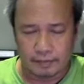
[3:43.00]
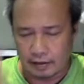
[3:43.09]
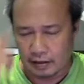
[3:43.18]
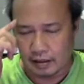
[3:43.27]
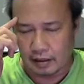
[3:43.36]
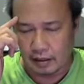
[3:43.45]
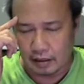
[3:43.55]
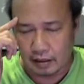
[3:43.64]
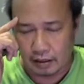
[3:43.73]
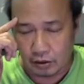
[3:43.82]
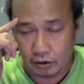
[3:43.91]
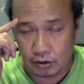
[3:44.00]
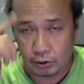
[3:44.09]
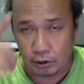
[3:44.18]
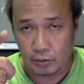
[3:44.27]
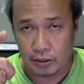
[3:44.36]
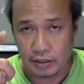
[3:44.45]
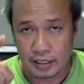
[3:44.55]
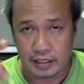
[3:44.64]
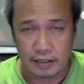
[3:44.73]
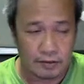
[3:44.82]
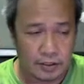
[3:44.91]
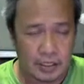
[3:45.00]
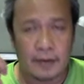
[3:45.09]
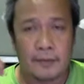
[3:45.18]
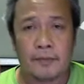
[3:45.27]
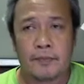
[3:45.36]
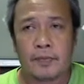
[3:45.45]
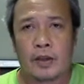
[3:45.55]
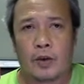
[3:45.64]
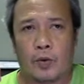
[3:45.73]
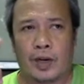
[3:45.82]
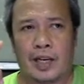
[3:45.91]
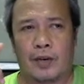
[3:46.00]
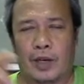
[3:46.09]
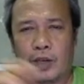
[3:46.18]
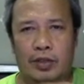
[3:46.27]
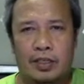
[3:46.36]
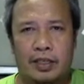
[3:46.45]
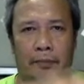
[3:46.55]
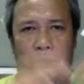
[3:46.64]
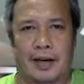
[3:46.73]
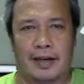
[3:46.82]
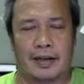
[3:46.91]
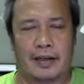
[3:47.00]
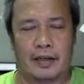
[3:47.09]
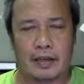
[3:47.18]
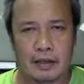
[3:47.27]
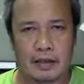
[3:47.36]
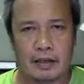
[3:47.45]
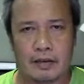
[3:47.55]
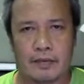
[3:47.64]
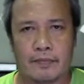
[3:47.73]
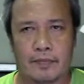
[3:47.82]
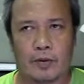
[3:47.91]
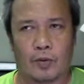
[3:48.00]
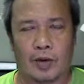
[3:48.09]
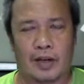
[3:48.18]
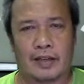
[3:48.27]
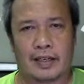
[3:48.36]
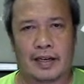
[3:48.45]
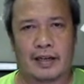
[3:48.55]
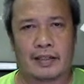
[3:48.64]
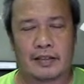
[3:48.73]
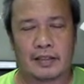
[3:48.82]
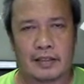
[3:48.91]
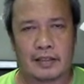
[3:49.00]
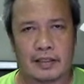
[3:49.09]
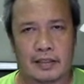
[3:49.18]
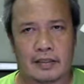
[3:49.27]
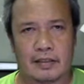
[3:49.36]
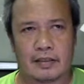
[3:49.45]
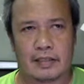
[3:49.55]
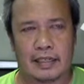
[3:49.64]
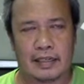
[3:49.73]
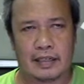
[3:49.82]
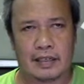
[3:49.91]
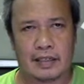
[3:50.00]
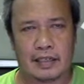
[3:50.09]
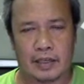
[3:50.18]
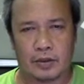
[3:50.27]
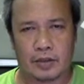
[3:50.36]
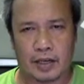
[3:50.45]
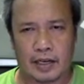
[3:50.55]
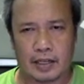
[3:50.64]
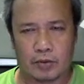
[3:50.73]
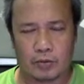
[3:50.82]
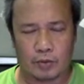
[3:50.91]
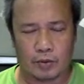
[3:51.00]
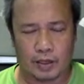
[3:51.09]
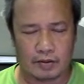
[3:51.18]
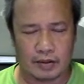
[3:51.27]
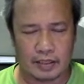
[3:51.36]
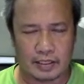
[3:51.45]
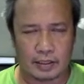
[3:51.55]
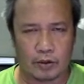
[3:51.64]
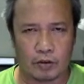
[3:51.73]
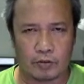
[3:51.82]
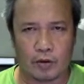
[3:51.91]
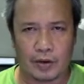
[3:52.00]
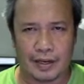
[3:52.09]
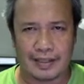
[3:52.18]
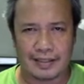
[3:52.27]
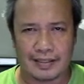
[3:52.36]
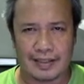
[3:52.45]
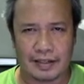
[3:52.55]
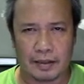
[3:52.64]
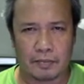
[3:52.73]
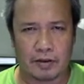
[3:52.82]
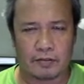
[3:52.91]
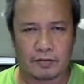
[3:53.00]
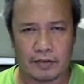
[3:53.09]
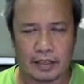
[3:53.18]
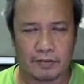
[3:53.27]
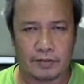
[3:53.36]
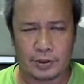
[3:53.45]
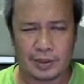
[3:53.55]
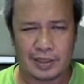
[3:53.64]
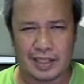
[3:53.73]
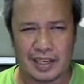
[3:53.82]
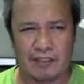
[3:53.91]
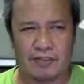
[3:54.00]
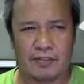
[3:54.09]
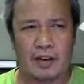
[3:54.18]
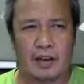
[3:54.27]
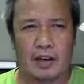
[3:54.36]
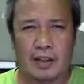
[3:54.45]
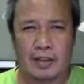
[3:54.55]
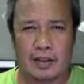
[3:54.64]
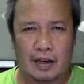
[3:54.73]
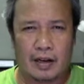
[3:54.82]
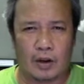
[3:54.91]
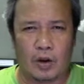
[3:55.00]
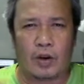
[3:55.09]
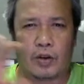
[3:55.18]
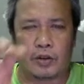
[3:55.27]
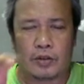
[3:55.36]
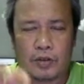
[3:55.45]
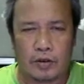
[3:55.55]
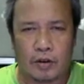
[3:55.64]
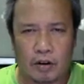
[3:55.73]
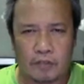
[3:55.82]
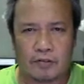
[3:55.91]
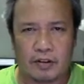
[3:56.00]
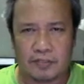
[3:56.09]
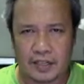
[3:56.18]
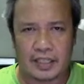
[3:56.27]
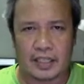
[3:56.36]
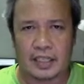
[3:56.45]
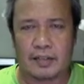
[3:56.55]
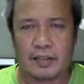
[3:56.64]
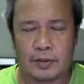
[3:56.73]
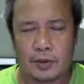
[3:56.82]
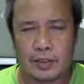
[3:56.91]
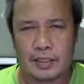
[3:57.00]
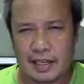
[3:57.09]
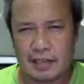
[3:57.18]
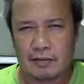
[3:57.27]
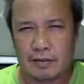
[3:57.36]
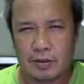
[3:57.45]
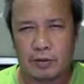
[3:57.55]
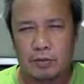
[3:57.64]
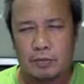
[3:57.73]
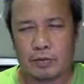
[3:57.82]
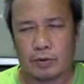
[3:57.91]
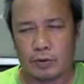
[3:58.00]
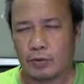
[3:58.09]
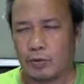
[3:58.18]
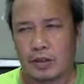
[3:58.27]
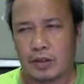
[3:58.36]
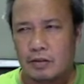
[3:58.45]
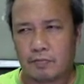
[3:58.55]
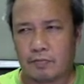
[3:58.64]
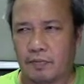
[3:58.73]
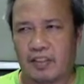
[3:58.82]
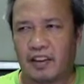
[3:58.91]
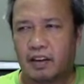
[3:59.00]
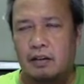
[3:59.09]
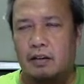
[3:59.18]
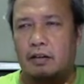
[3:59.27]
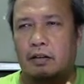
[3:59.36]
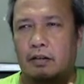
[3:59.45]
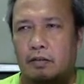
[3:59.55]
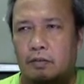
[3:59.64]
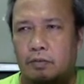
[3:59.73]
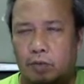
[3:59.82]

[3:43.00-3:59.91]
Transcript: autosomal recessive. You see, when you see a pedigree, one of the characteristics one of the things that you look for is the number of individuals. If there are a lot of affected individuals, then you will think, one of